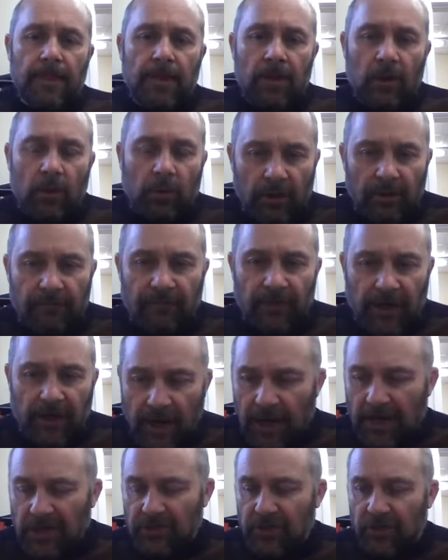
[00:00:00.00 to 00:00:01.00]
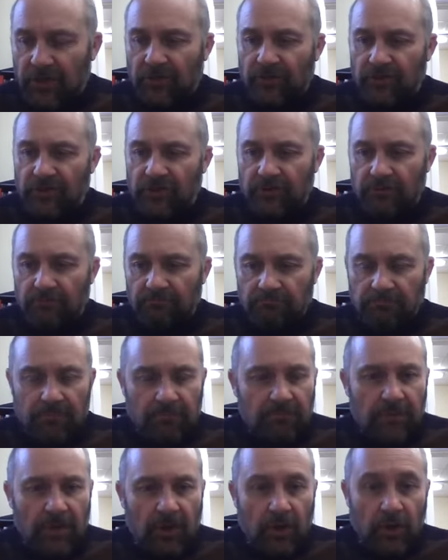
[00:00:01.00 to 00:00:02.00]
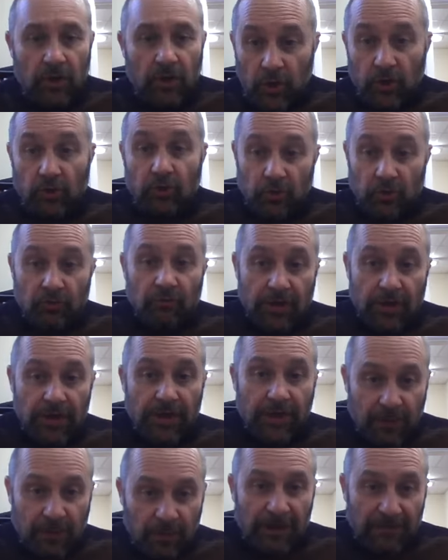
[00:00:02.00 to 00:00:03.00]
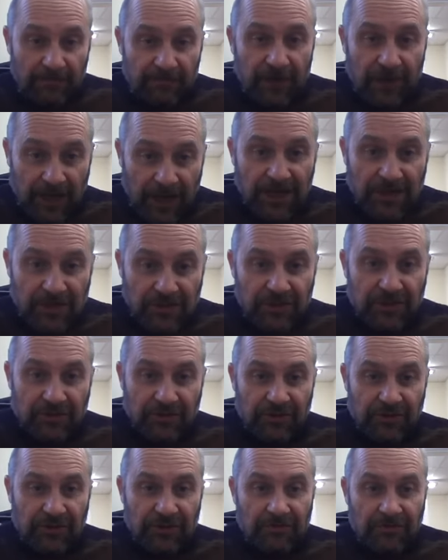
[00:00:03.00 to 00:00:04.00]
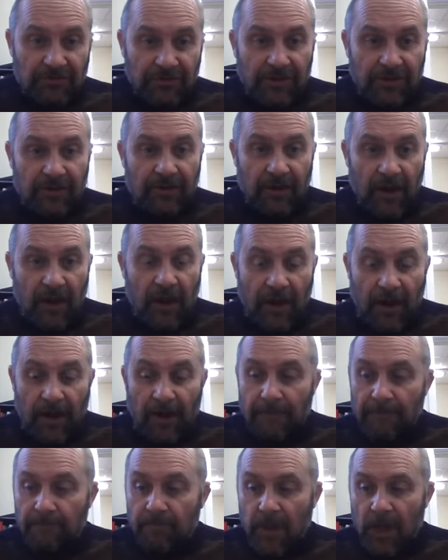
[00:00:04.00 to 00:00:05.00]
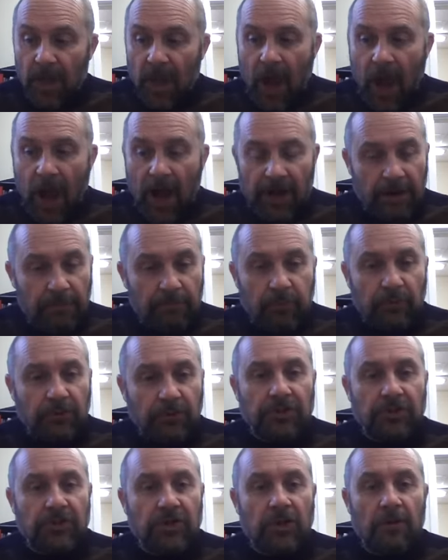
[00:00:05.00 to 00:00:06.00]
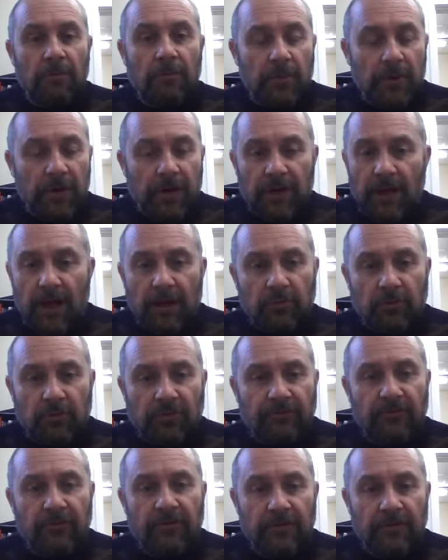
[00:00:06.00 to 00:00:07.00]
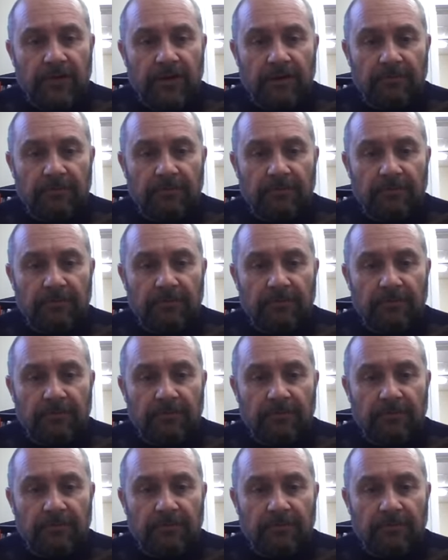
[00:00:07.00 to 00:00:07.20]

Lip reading: qualifications, you do need qualifications. and it pushes your company that much further.